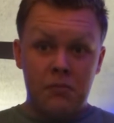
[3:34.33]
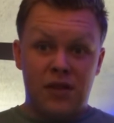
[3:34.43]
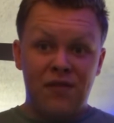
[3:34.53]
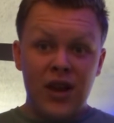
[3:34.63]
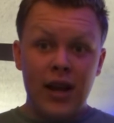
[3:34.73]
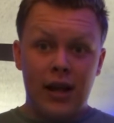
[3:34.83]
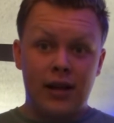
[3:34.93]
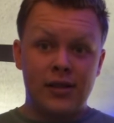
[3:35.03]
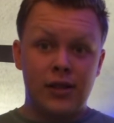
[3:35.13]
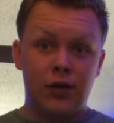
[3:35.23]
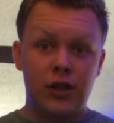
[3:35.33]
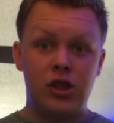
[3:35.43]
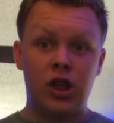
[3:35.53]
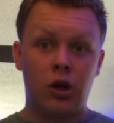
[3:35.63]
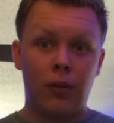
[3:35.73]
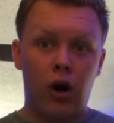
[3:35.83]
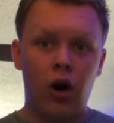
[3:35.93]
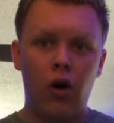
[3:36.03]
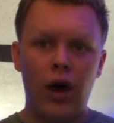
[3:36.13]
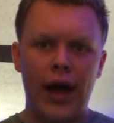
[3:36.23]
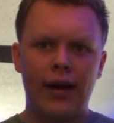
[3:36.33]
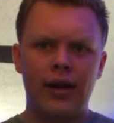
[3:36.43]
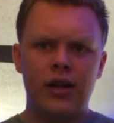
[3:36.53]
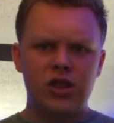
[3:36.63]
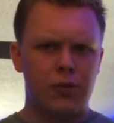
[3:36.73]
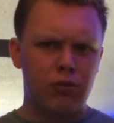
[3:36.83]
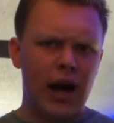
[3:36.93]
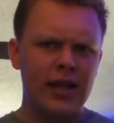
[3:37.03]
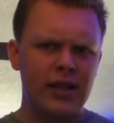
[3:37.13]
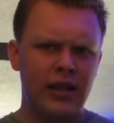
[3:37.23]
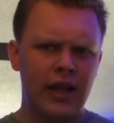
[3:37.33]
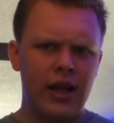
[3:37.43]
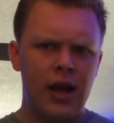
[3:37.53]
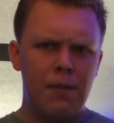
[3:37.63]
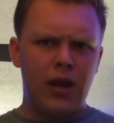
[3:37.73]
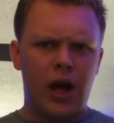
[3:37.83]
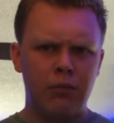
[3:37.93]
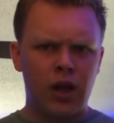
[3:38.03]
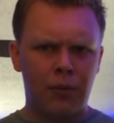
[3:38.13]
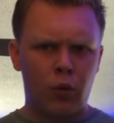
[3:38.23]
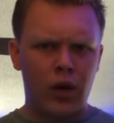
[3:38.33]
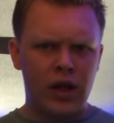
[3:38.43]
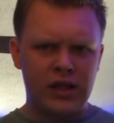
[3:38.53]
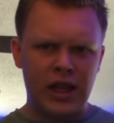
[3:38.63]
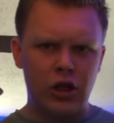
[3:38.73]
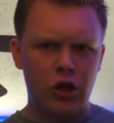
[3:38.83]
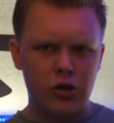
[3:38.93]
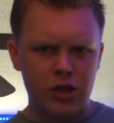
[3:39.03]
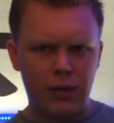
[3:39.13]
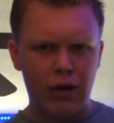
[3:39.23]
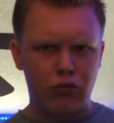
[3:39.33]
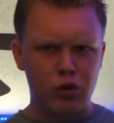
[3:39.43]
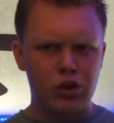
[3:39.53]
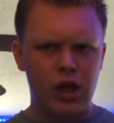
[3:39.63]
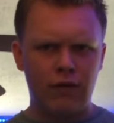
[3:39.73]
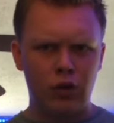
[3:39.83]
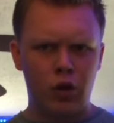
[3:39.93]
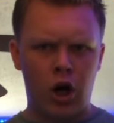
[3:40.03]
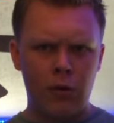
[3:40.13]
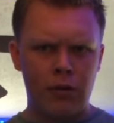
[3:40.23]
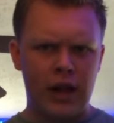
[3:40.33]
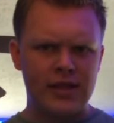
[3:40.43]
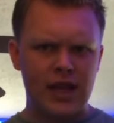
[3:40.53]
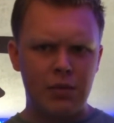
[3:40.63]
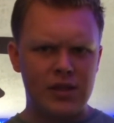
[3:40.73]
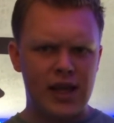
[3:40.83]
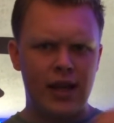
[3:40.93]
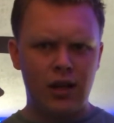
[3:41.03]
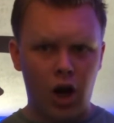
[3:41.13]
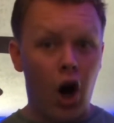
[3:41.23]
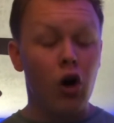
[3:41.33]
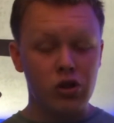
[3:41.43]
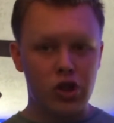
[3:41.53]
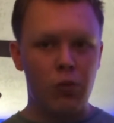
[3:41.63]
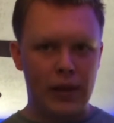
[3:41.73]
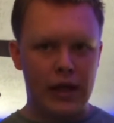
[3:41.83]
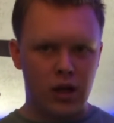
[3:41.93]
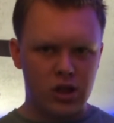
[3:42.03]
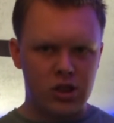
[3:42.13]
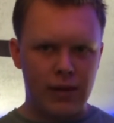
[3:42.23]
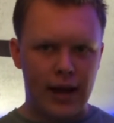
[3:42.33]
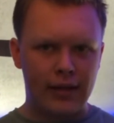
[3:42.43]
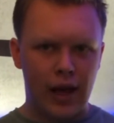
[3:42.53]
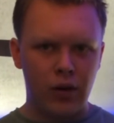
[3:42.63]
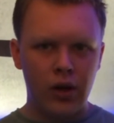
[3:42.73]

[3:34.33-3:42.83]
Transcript: fitting, considering Jinder Mahal had, surprisingly, become #1 contender, despite Rusev, Luke Harper, and Sami Zayn also being on SmackDown,